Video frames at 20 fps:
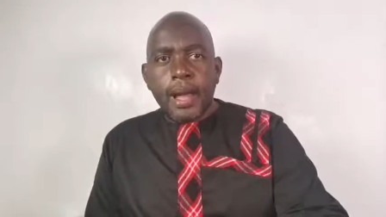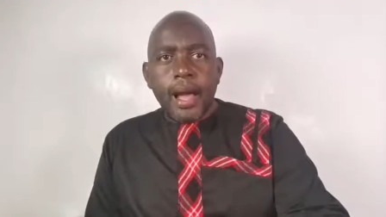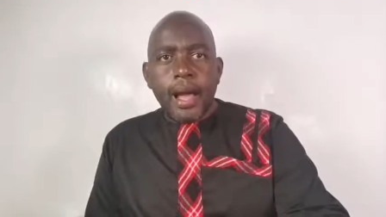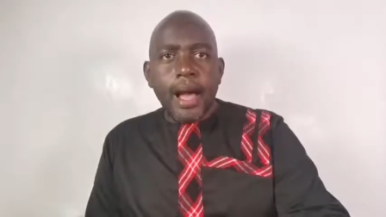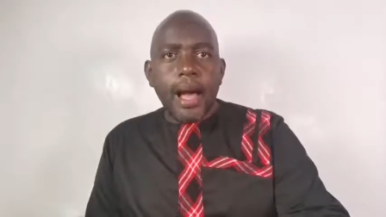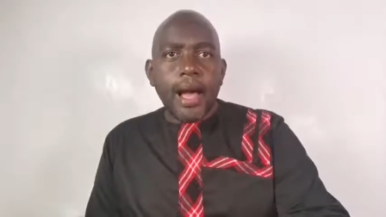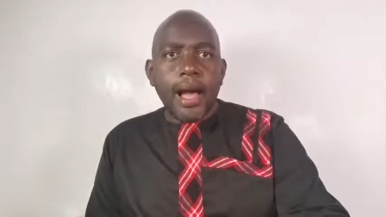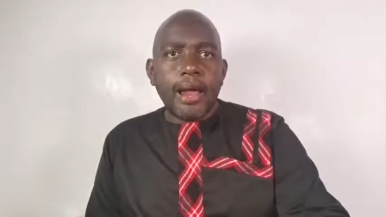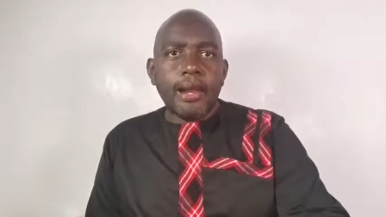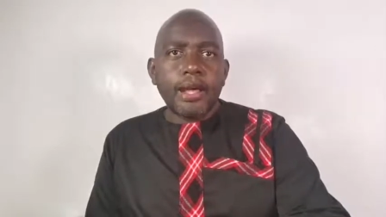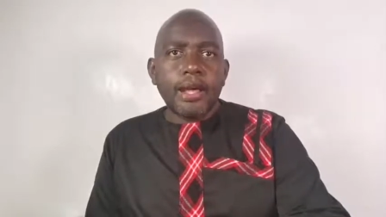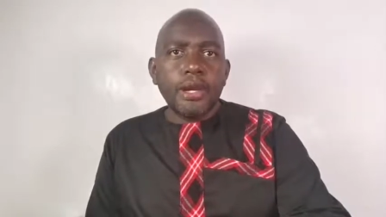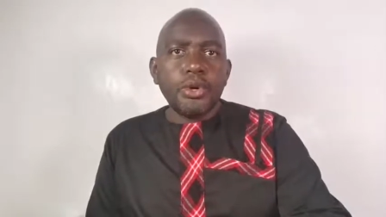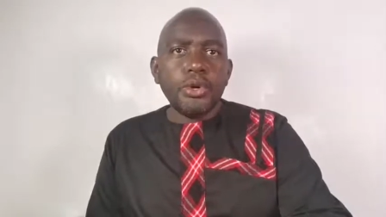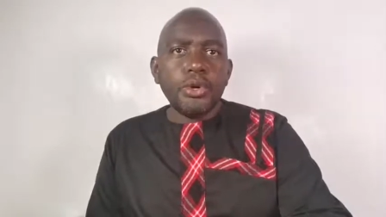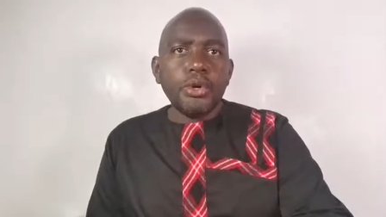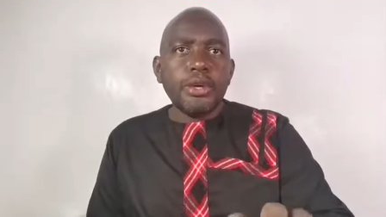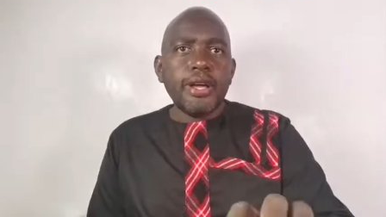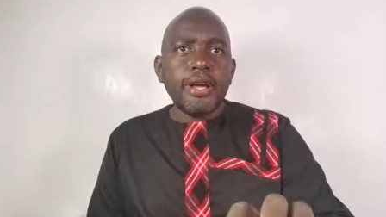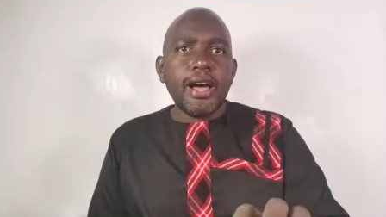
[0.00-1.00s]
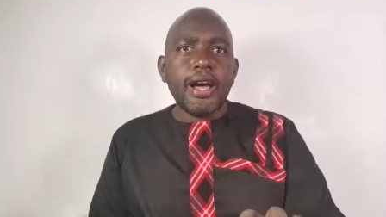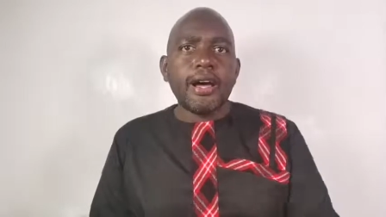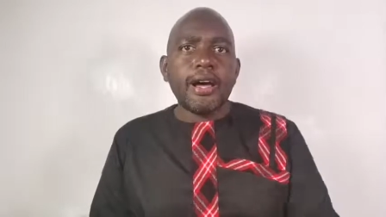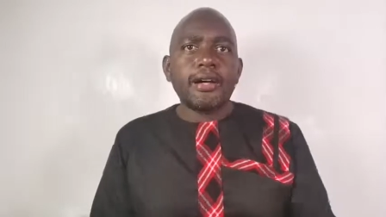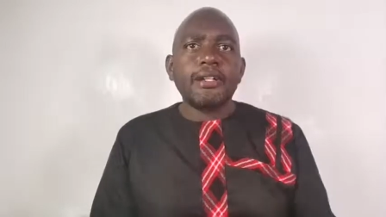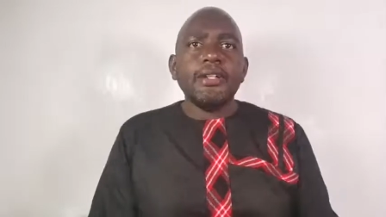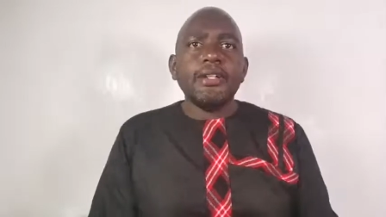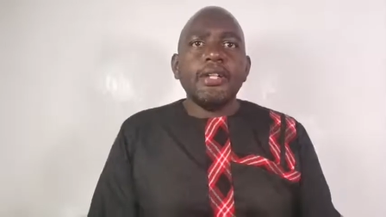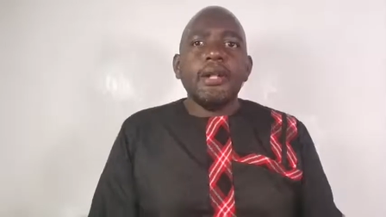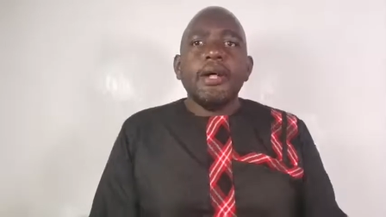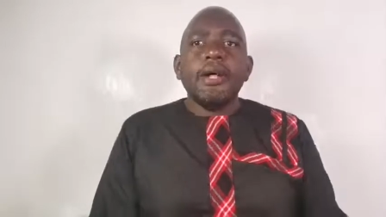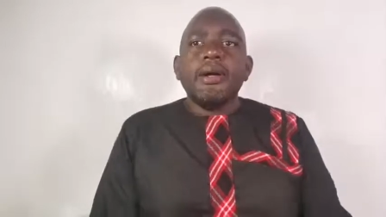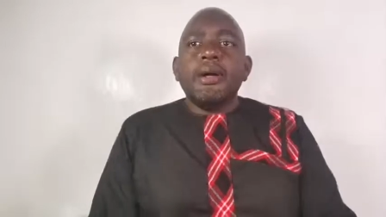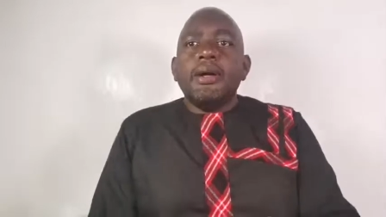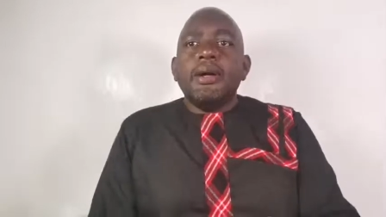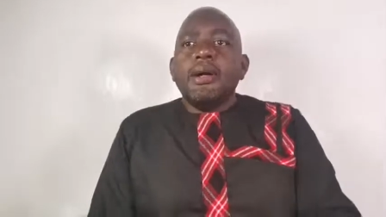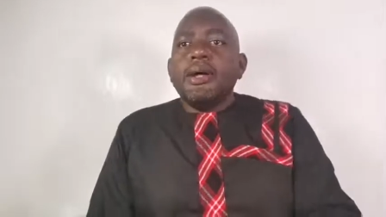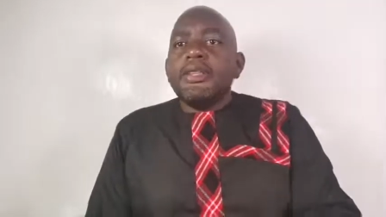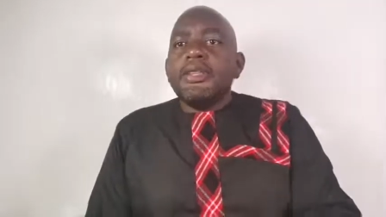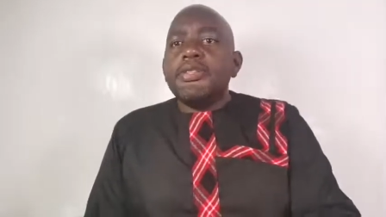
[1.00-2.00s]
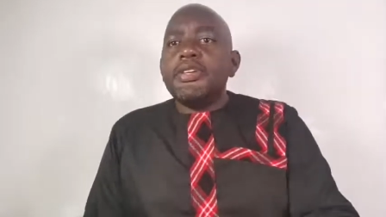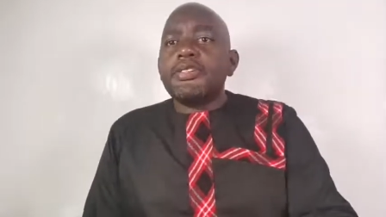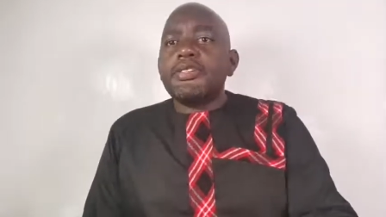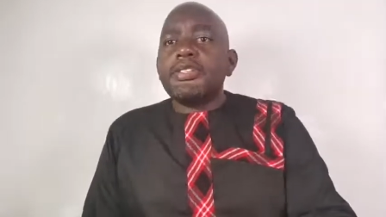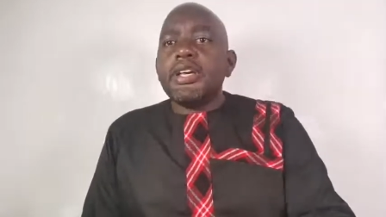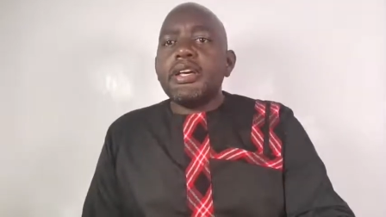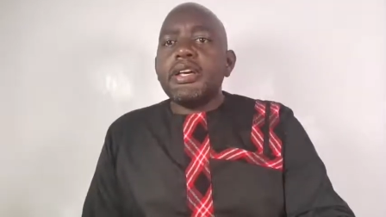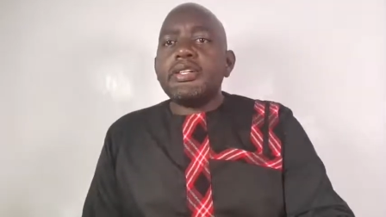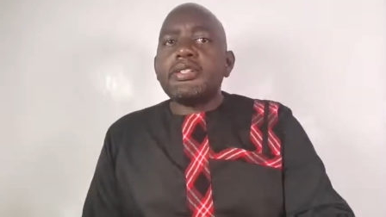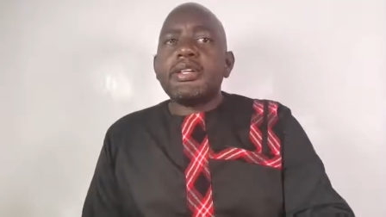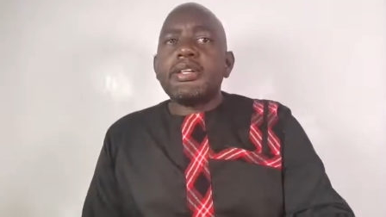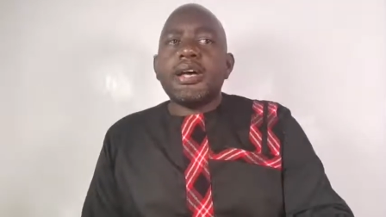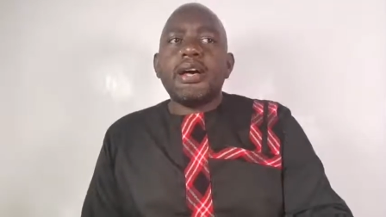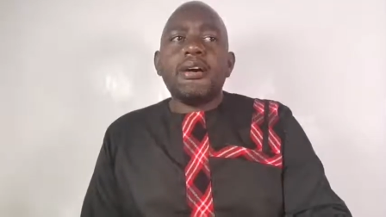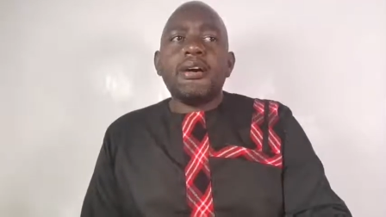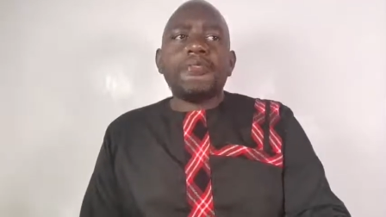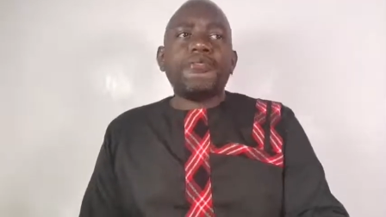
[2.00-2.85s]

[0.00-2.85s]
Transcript: Hallelujah. This is 2